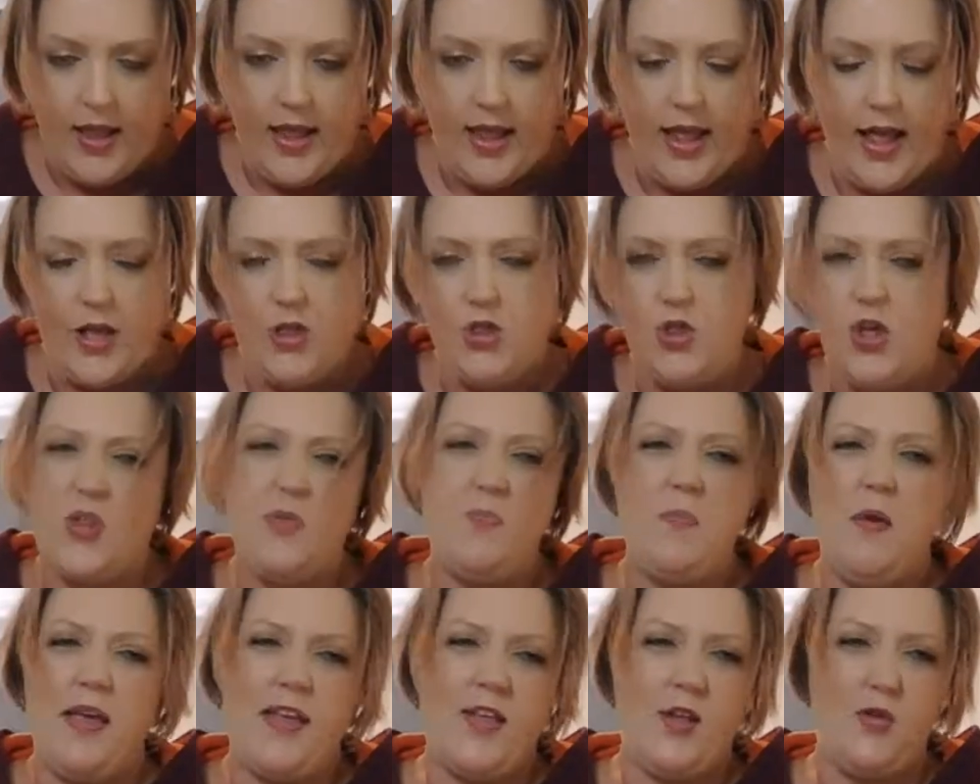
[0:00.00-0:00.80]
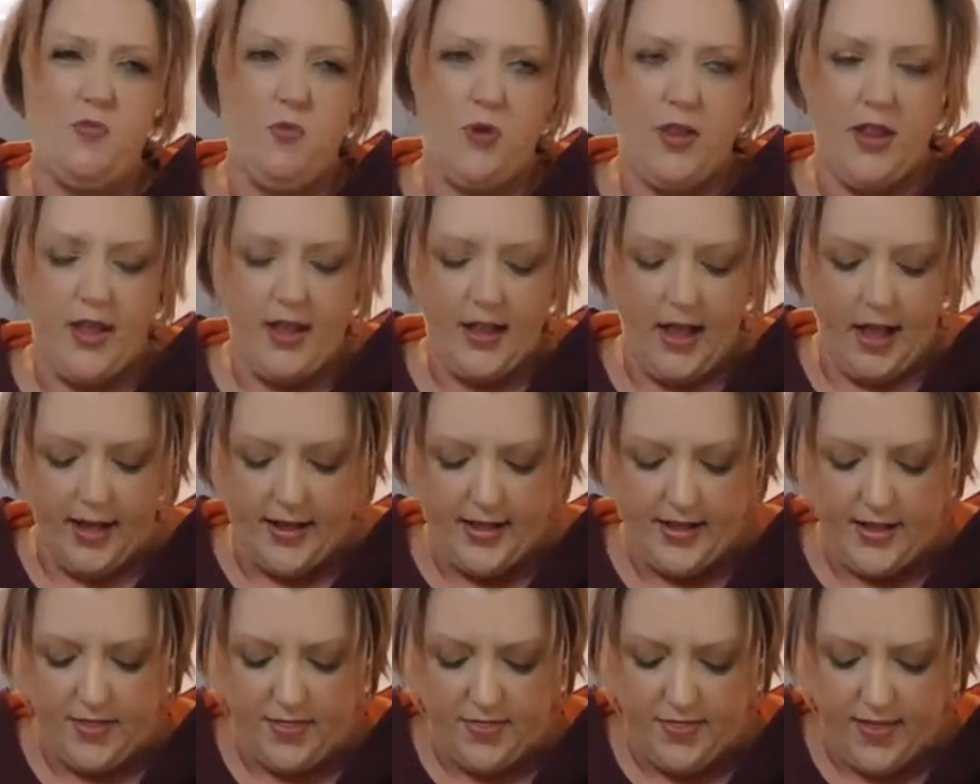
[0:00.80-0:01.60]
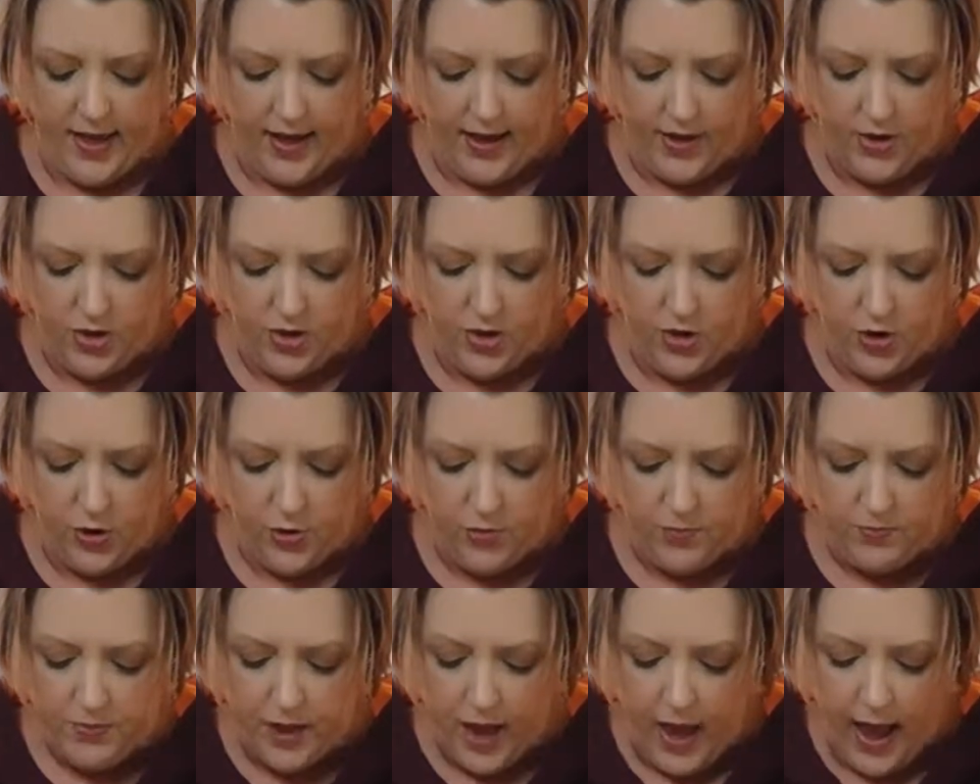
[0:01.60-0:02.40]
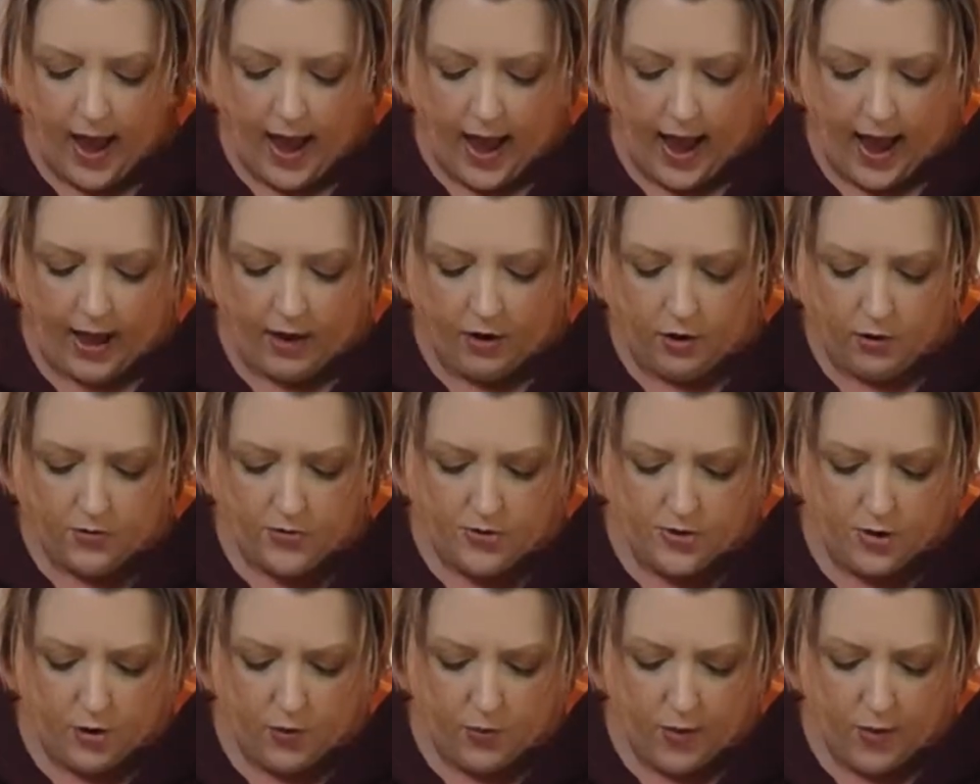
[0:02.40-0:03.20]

it just makes it really nice and thick too. I also